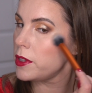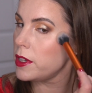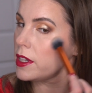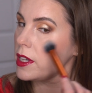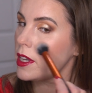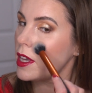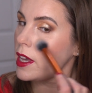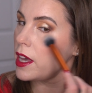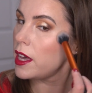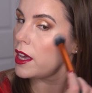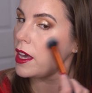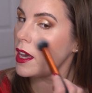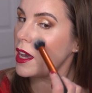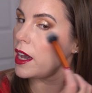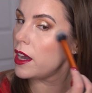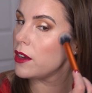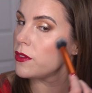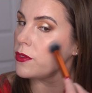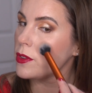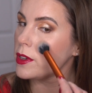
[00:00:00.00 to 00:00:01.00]
look.
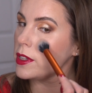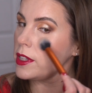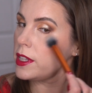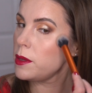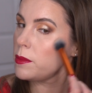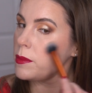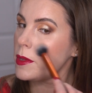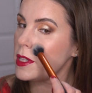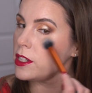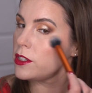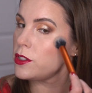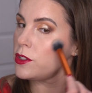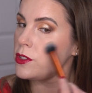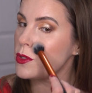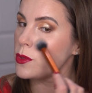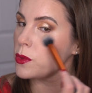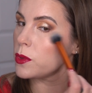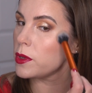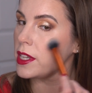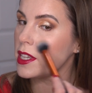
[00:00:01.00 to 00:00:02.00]
I've really been
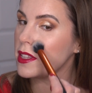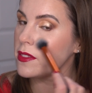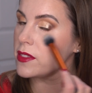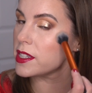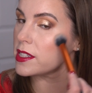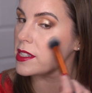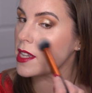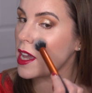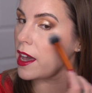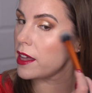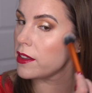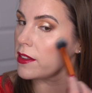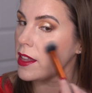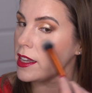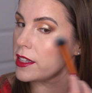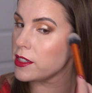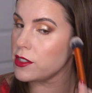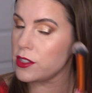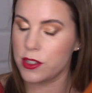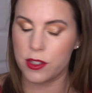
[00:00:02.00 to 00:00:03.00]
enjoying this
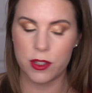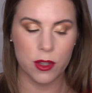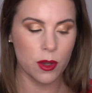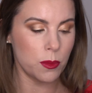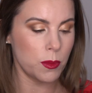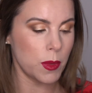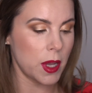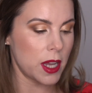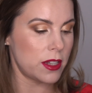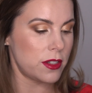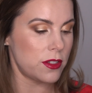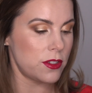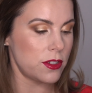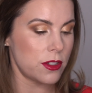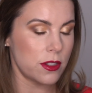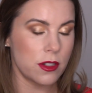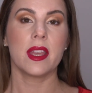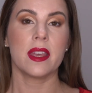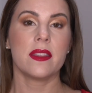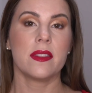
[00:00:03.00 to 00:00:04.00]
highlight so
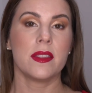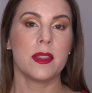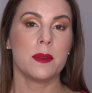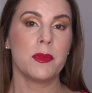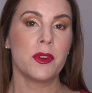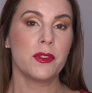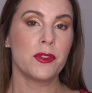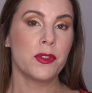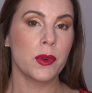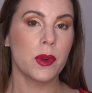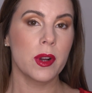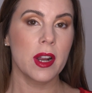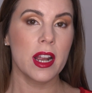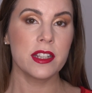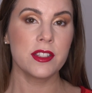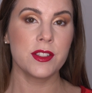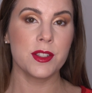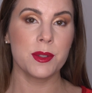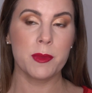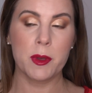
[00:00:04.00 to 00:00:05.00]
much. Then before
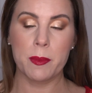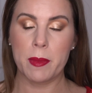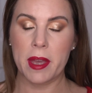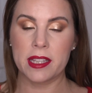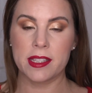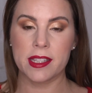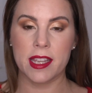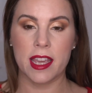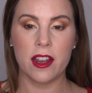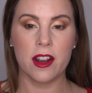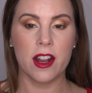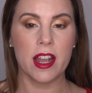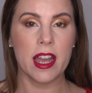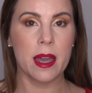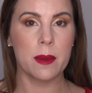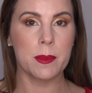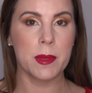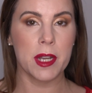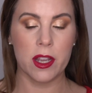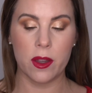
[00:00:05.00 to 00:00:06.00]
I do my mascara,
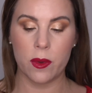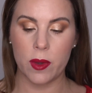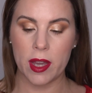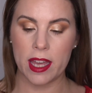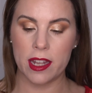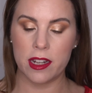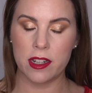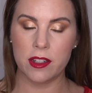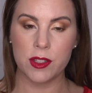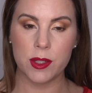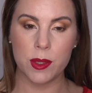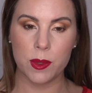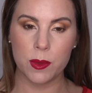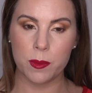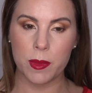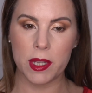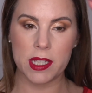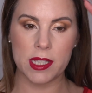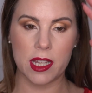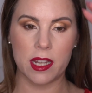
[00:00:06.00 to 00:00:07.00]
I'm going to go ahead and do
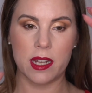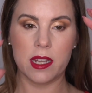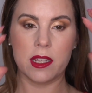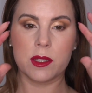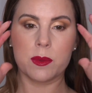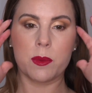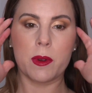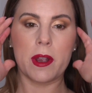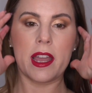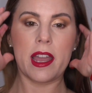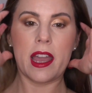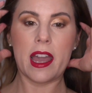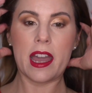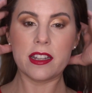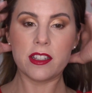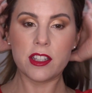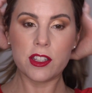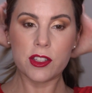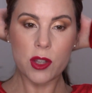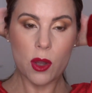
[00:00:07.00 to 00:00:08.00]
my setting spray.
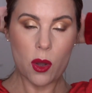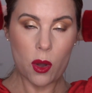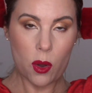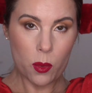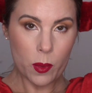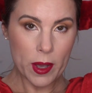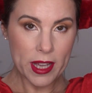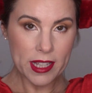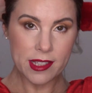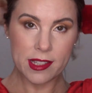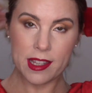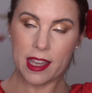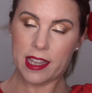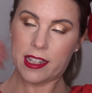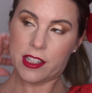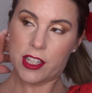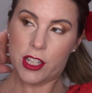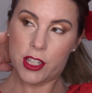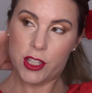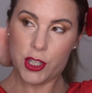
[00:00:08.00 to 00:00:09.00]
I just always
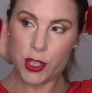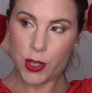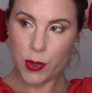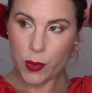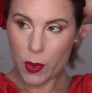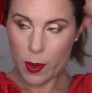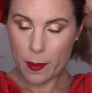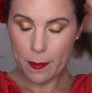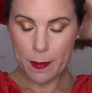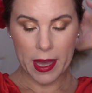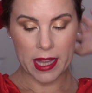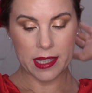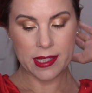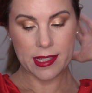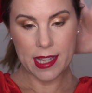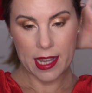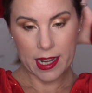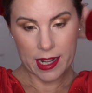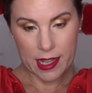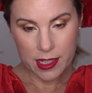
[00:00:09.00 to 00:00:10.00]
like to do my
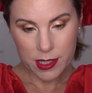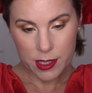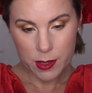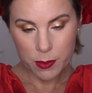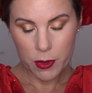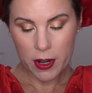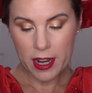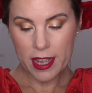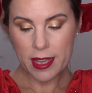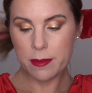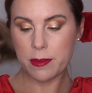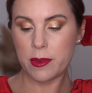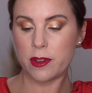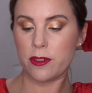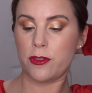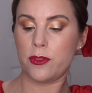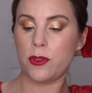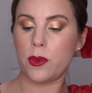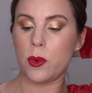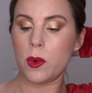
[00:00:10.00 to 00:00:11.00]
setting spray
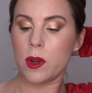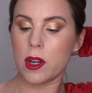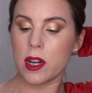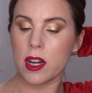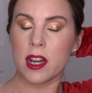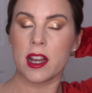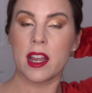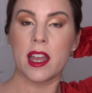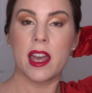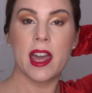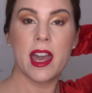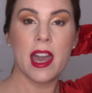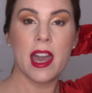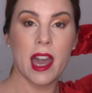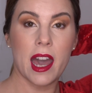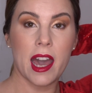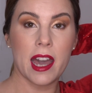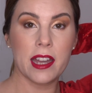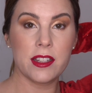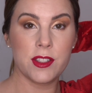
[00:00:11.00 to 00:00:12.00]
before
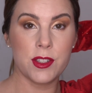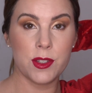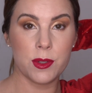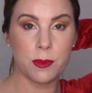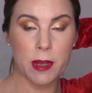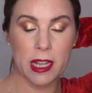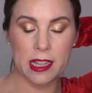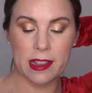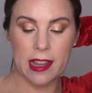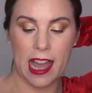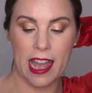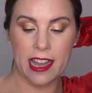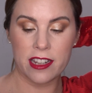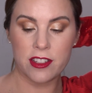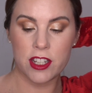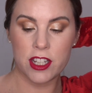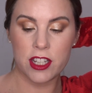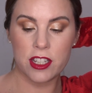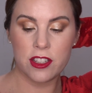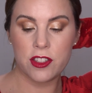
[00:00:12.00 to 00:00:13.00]
I do my
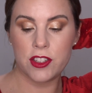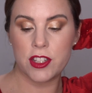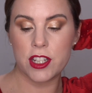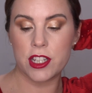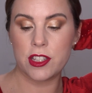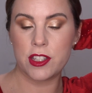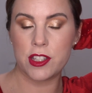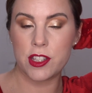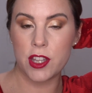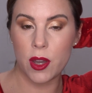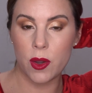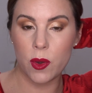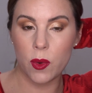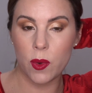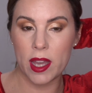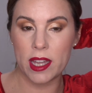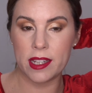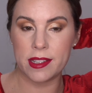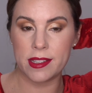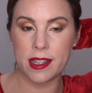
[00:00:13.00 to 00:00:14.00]
lashes just
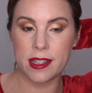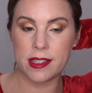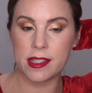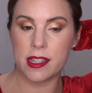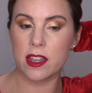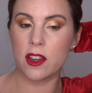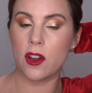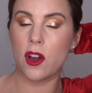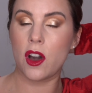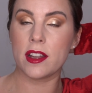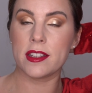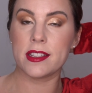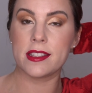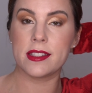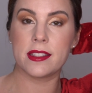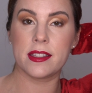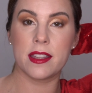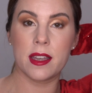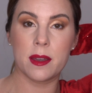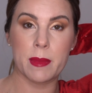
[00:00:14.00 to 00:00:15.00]
so it doesn't
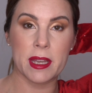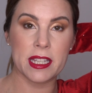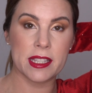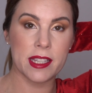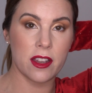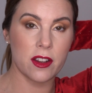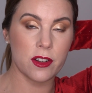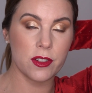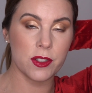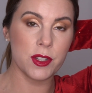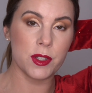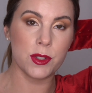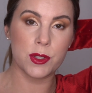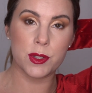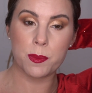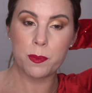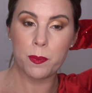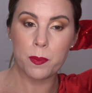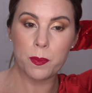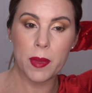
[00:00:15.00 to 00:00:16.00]
cause the mascara to
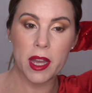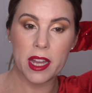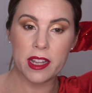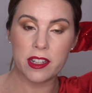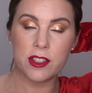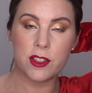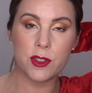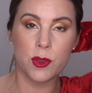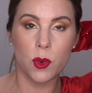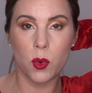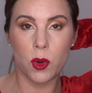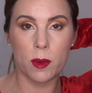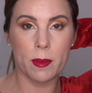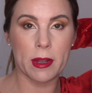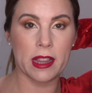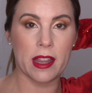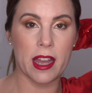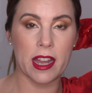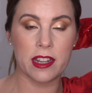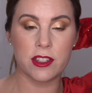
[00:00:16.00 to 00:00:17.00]
smudge or
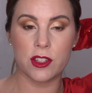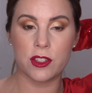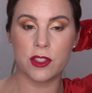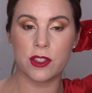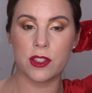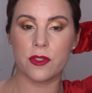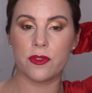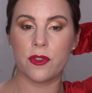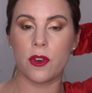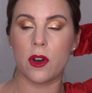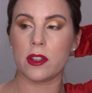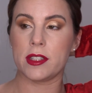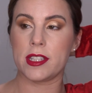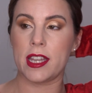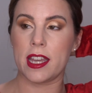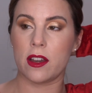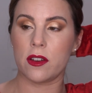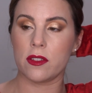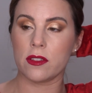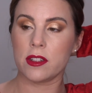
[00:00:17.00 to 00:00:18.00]
my lashes to fall
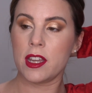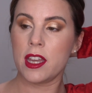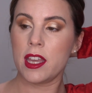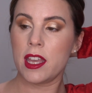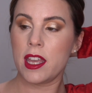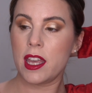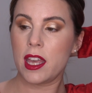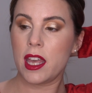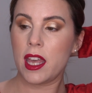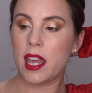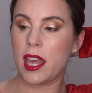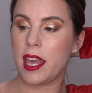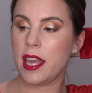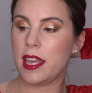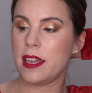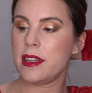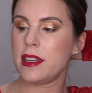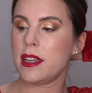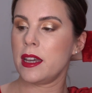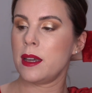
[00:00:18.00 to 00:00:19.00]
down.
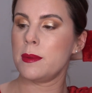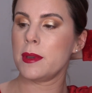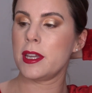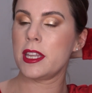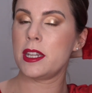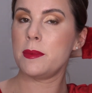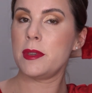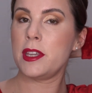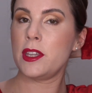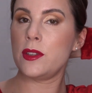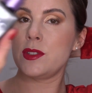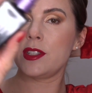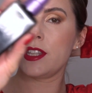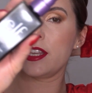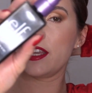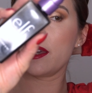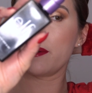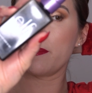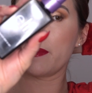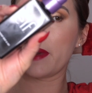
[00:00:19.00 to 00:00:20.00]
And I'm going to be
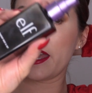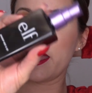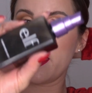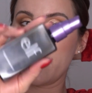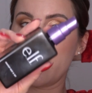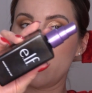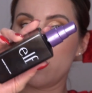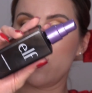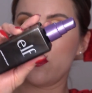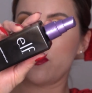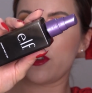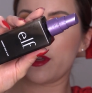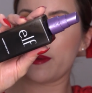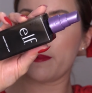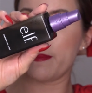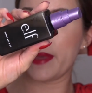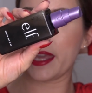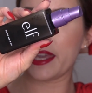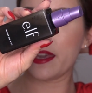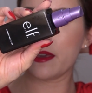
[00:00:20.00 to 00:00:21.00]
using my e.l.f.
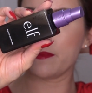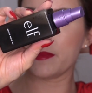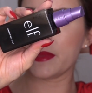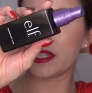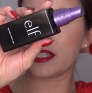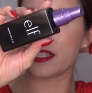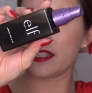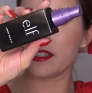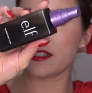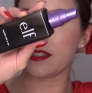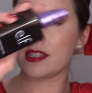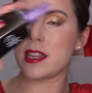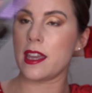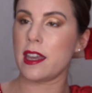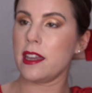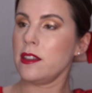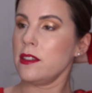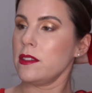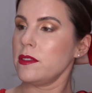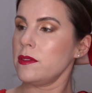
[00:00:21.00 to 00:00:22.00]
Makeup Mist and
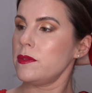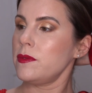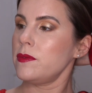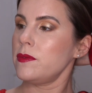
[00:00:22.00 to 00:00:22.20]
Set.